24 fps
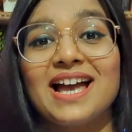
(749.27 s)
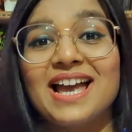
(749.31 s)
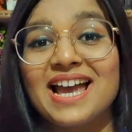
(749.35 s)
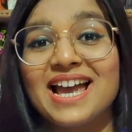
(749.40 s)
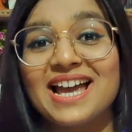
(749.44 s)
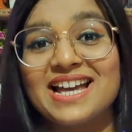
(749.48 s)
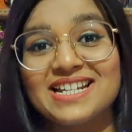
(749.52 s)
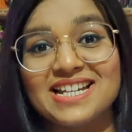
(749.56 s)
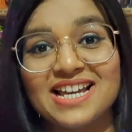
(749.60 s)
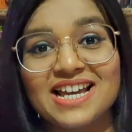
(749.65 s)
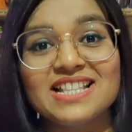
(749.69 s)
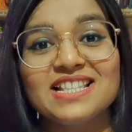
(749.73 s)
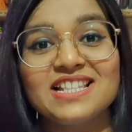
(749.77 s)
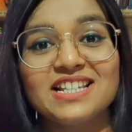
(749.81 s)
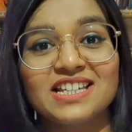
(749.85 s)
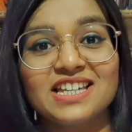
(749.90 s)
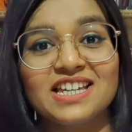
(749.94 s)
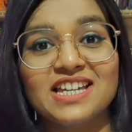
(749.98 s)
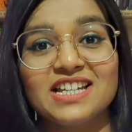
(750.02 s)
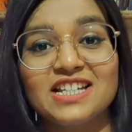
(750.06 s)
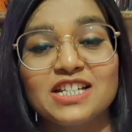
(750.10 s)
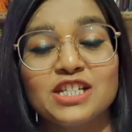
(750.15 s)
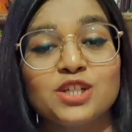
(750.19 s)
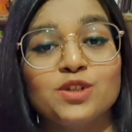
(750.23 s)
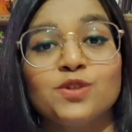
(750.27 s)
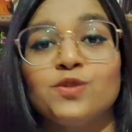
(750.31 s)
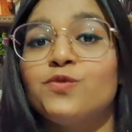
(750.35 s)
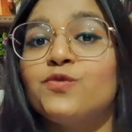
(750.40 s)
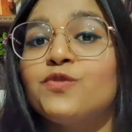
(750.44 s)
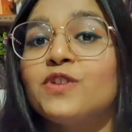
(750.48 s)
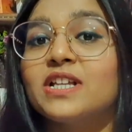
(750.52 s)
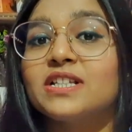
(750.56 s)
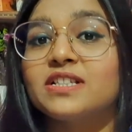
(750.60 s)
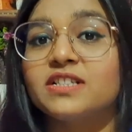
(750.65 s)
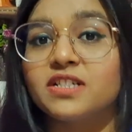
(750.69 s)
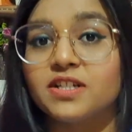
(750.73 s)
and hence again you'll
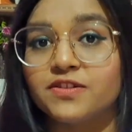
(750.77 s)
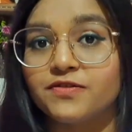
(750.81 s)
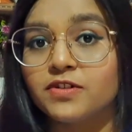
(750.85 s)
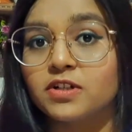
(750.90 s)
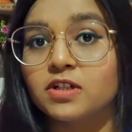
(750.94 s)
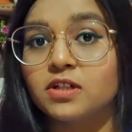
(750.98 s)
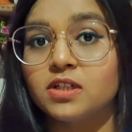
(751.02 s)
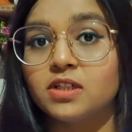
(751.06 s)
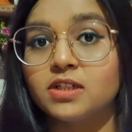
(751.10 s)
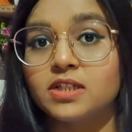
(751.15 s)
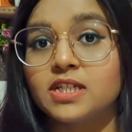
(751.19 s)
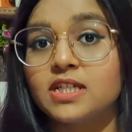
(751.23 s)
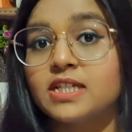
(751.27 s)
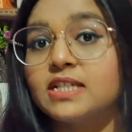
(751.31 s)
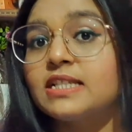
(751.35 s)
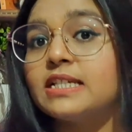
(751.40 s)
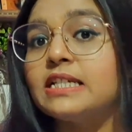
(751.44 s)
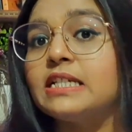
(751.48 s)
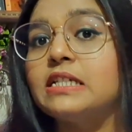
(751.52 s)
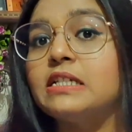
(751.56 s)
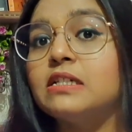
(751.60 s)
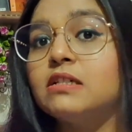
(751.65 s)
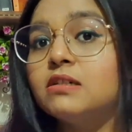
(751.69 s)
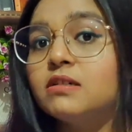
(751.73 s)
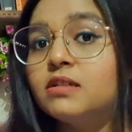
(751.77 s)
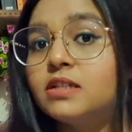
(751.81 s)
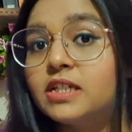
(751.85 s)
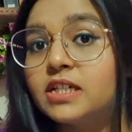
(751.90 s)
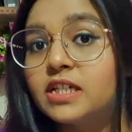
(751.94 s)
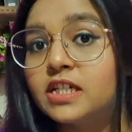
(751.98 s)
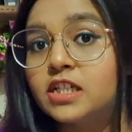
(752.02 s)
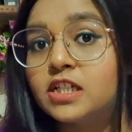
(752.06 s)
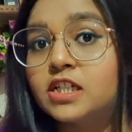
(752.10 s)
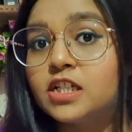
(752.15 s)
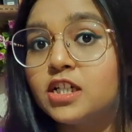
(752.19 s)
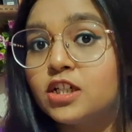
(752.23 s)
face difficulties in learning
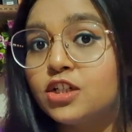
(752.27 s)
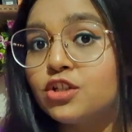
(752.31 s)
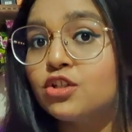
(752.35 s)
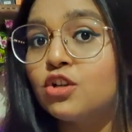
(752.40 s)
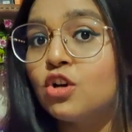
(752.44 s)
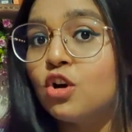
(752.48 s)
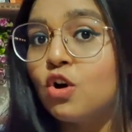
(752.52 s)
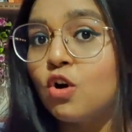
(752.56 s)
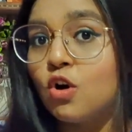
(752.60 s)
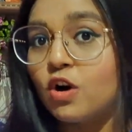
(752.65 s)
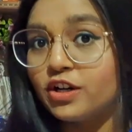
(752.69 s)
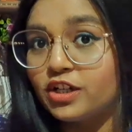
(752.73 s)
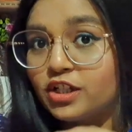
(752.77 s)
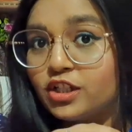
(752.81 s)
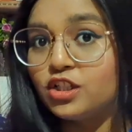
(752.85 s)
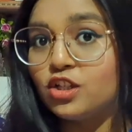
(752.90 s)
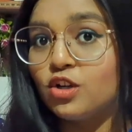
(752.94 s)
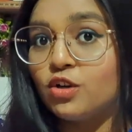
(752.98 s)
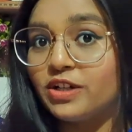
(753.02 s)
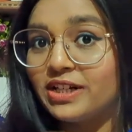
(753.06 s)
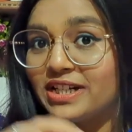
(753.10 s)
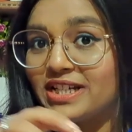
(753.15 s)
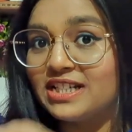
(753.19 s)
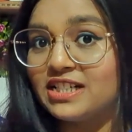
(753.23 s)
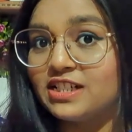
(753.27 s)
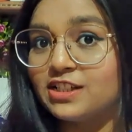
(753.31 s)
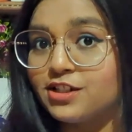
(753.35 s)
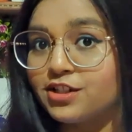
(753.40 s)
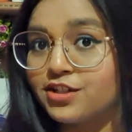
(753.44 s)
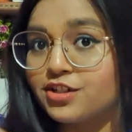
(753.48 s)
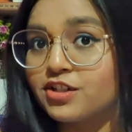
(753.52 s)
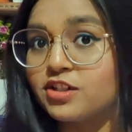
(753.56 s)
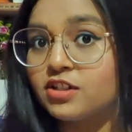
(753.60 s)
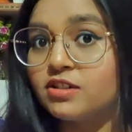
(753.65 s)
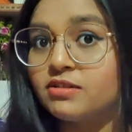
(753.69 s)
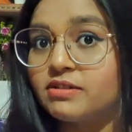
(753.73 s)
English or in your
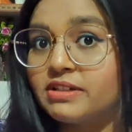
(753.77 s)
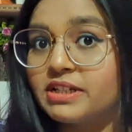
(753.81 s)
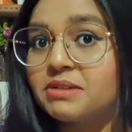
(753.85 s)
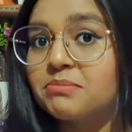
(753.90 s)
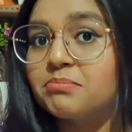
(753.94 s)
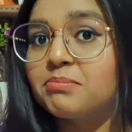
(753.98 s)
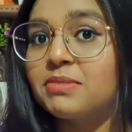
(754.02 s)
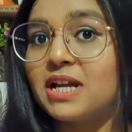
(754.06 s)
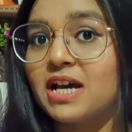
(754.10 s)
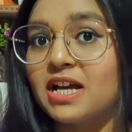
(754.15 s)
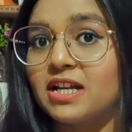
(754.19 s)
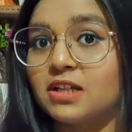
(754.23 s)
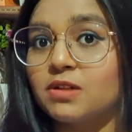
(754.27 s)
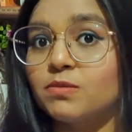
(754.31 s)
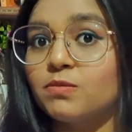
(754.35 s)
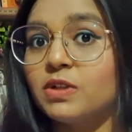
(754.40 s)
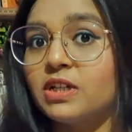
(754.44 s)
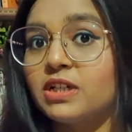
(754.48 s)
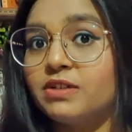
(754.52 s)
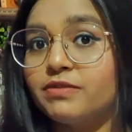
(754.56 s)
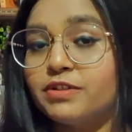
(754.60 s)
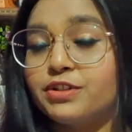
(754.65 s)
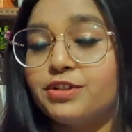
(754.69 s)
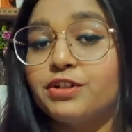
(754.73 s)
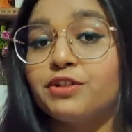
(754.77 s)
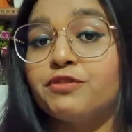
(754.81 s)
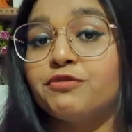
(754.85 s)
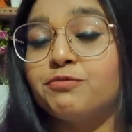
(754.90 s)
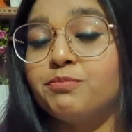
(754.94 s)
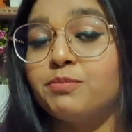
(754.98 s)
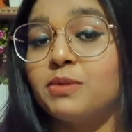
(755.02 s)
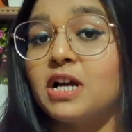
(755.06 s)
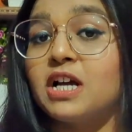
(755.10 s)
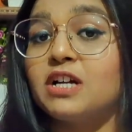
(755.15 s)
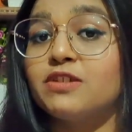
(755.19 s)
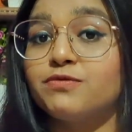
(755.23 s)
English learning planning. Whatever you have
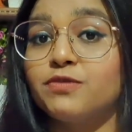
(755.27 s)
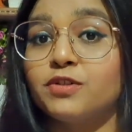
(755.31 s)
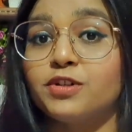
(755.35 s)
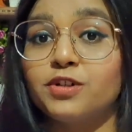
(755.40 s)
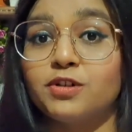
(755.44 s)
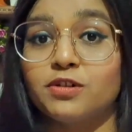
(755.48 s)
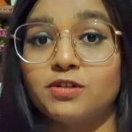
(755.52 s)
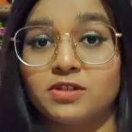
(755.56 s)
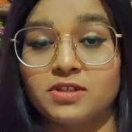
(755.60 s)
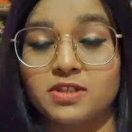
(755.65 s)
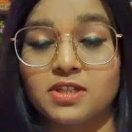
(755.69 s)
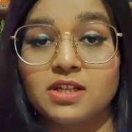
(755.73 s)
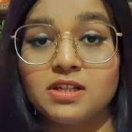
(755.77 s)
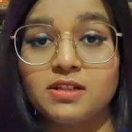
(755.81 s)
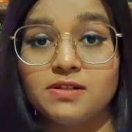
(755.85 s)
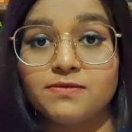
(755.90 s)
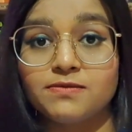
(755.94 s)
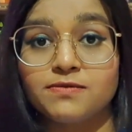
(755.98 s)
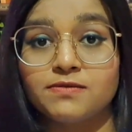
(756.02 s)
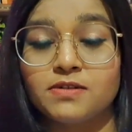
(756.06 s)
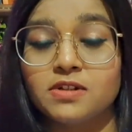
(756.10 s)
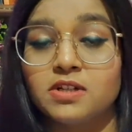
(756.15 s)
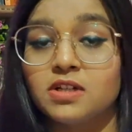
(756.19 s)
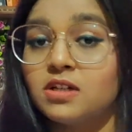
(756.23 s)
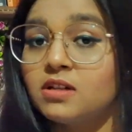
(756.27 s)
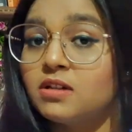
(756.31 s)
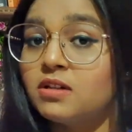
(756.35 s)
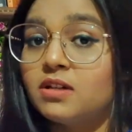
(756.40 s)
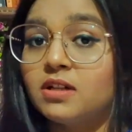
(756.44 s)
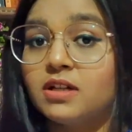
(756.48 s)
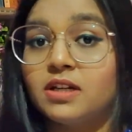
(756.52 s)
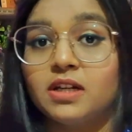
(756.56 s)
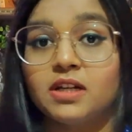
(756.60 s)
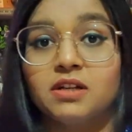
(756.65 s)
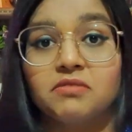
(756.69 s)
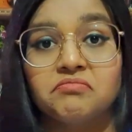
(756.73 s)
planned for yourself,
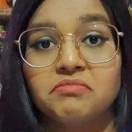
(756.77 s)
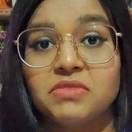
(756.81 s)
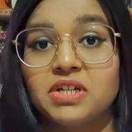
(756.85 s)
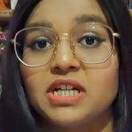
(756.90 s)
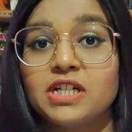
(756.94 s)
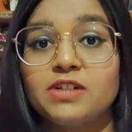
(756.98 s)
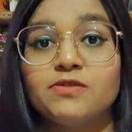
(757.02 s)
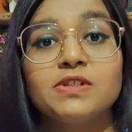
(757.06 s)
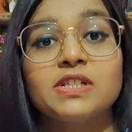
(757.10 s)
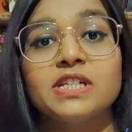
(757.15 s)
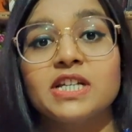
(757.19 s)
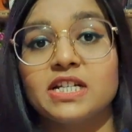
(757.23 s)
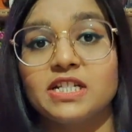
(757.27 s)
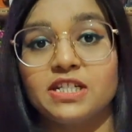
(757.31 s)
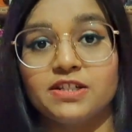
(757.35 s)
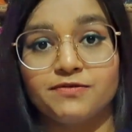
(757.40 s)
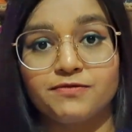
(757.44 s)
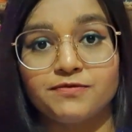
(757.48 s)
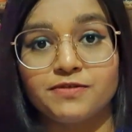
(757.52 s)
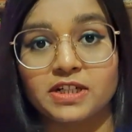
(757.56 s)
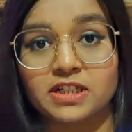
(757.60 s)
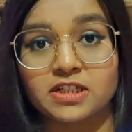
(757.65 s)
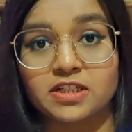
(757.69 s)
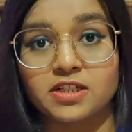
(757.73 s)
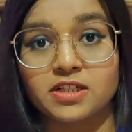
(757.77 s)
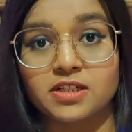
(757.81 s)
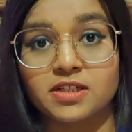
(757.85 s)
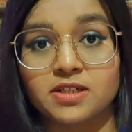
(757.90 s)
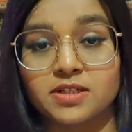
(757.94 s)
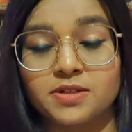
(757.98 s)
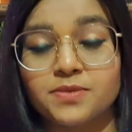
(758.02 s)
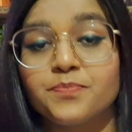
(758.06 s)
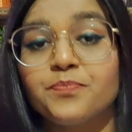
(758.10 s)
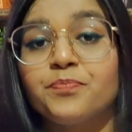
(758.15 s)
it will get affected.